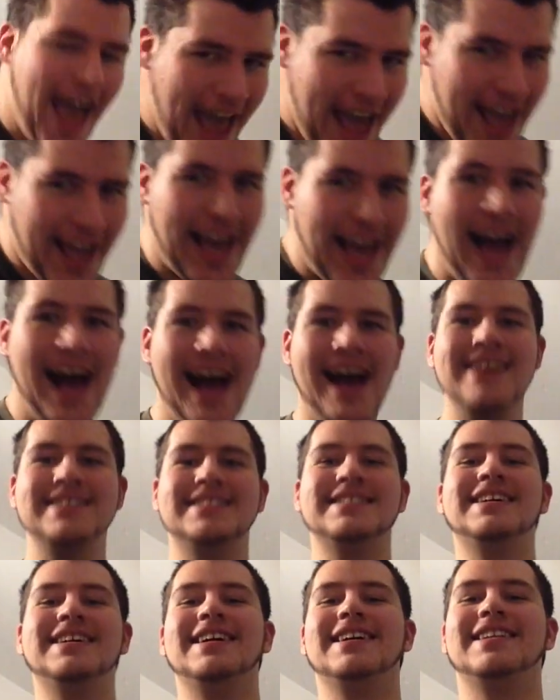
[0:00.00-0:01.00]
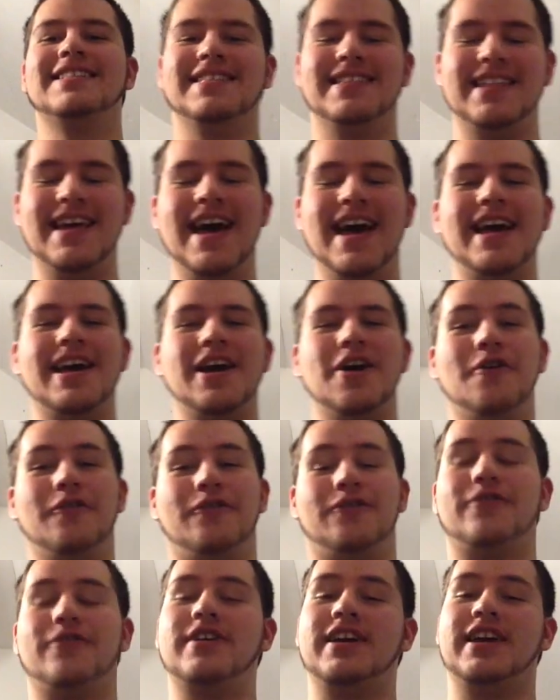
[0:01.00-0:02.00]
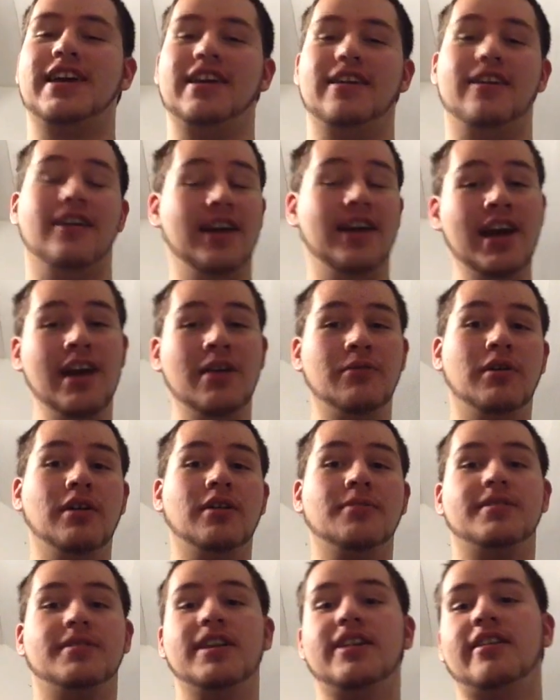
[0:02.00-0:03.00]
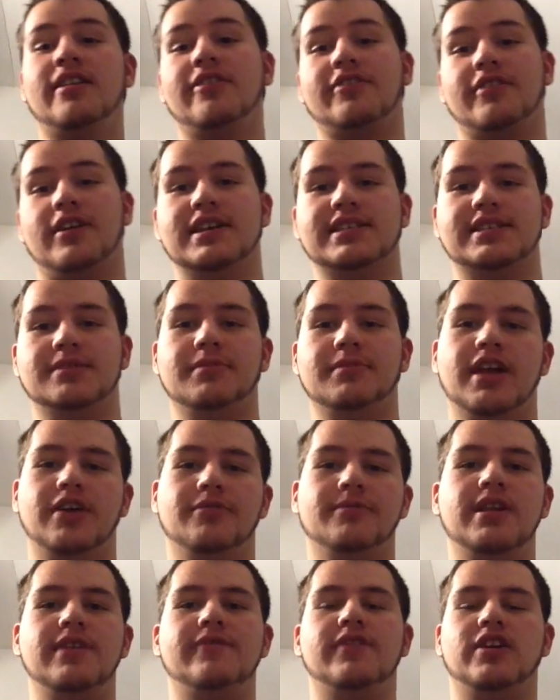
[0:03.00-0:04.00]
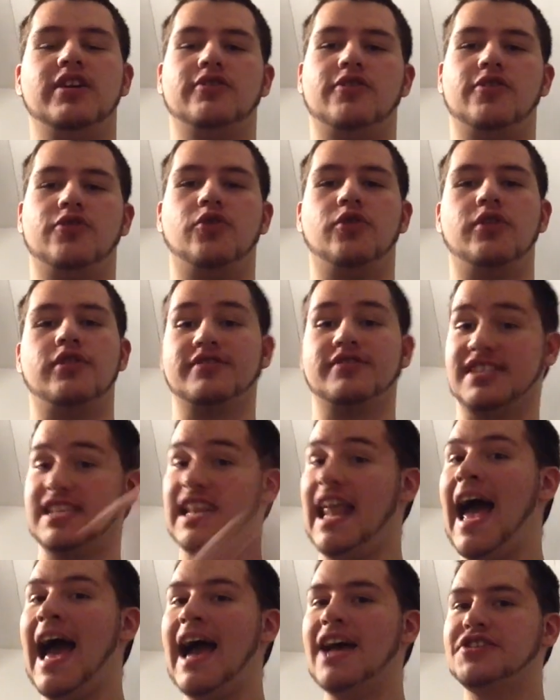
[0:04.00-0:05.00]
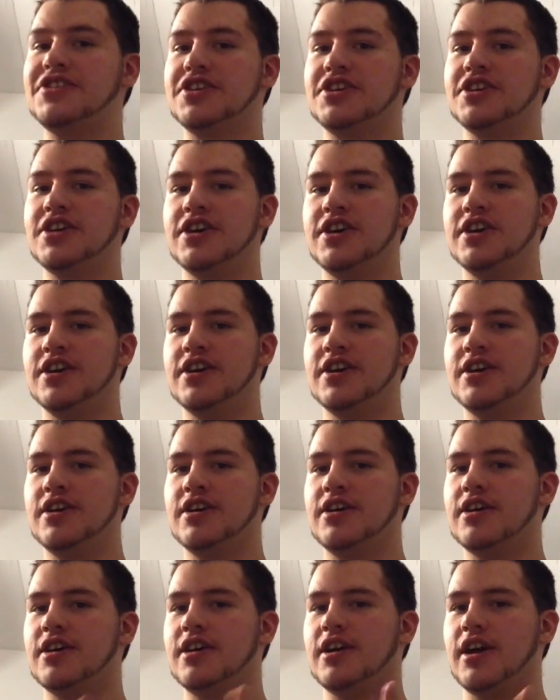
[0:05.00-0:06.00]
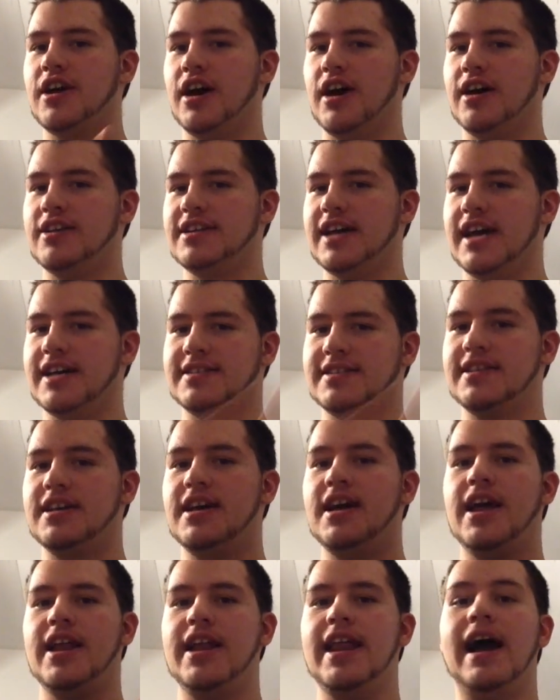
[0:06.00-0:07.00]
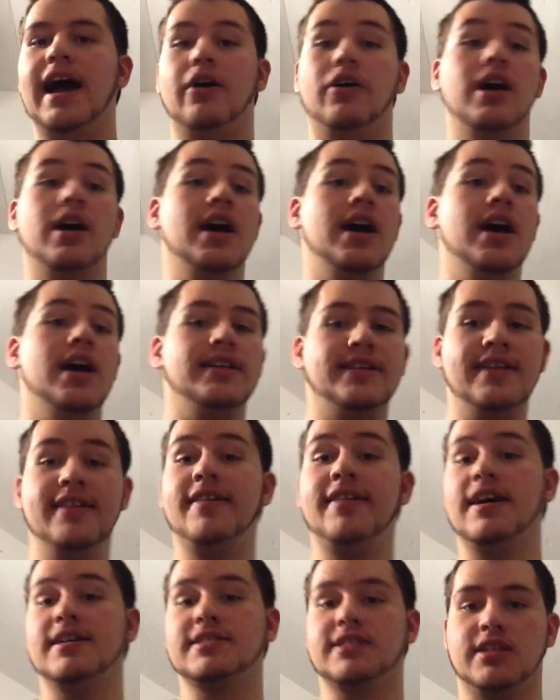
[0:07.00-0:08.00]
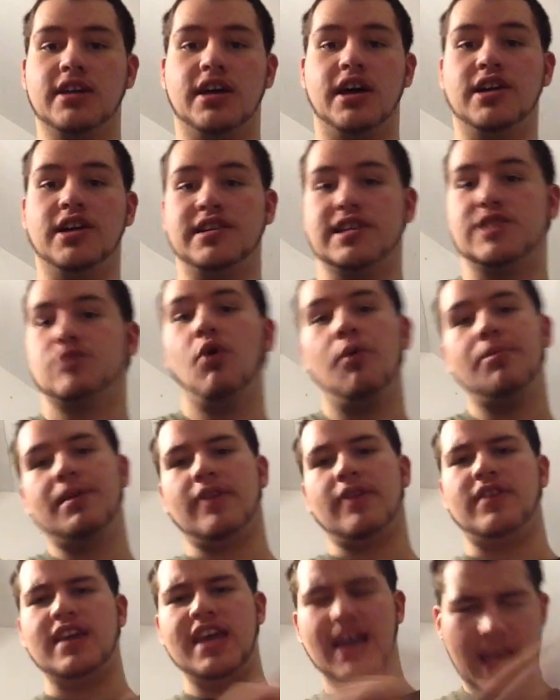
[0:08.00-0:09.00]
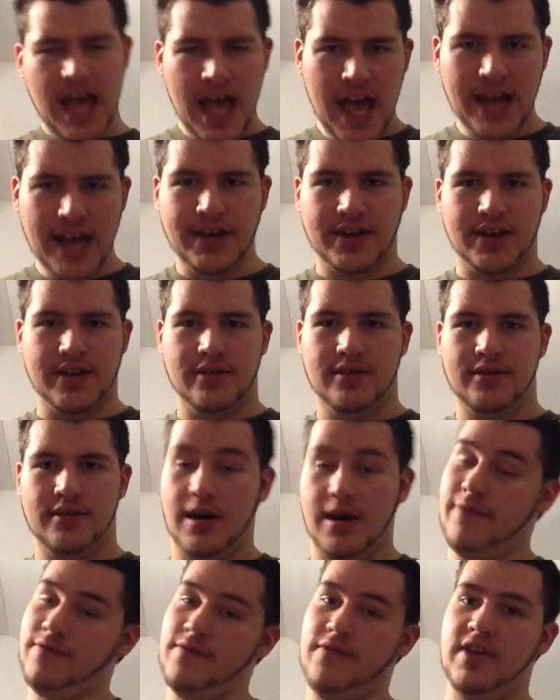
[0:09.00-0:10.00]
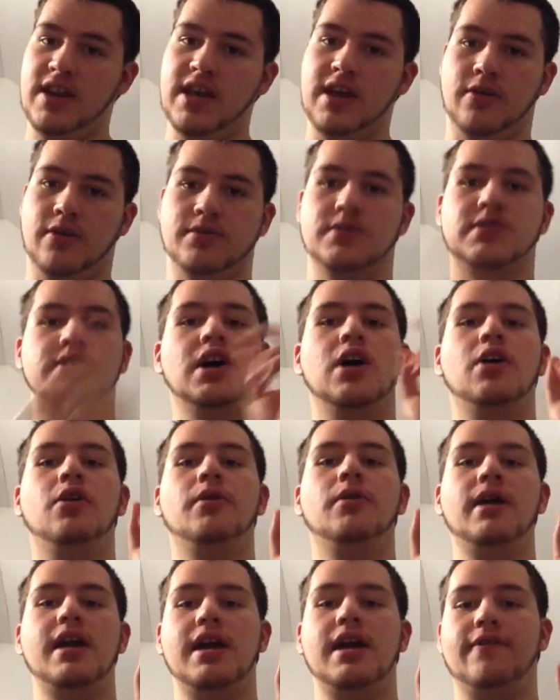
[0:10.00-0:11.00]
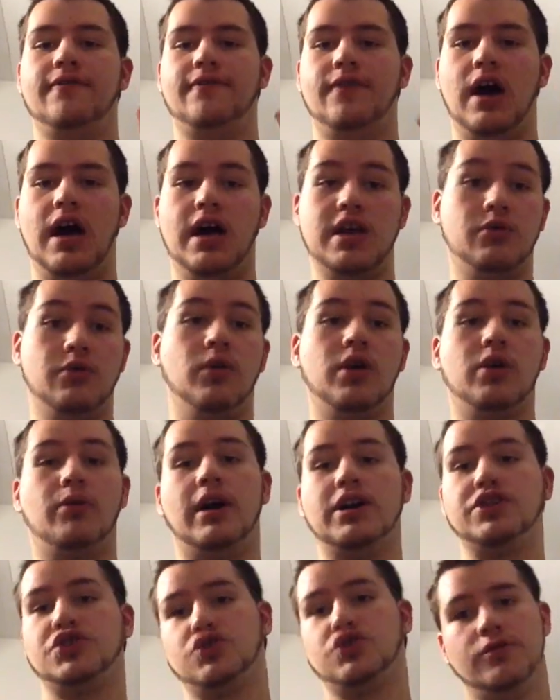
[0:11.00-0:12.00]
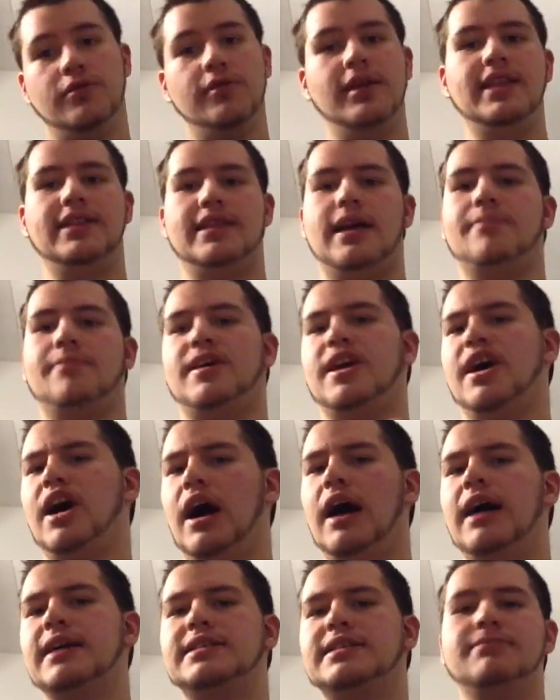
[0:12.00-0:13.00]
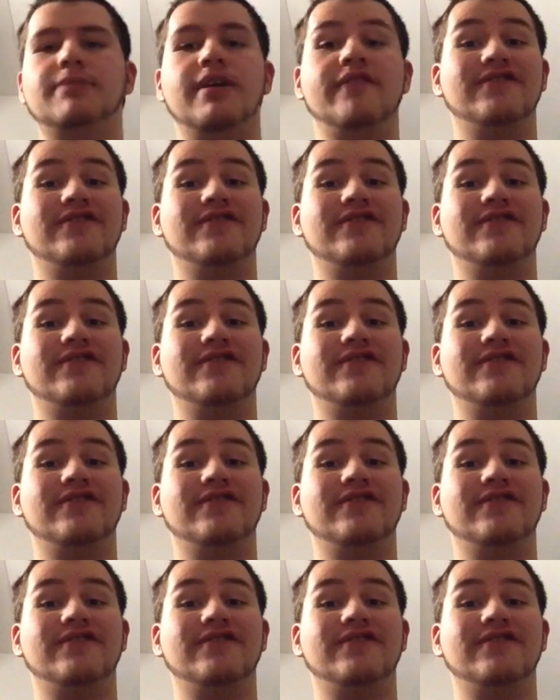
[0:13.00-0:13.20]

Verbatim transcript: Hey guys, LEGO Freak here, and welcome to another custom LEGO minifigure tutorial slash contest. Now, details on the contest will be at the end of the video, so if uh, you want to watch through it, that'd be awesome.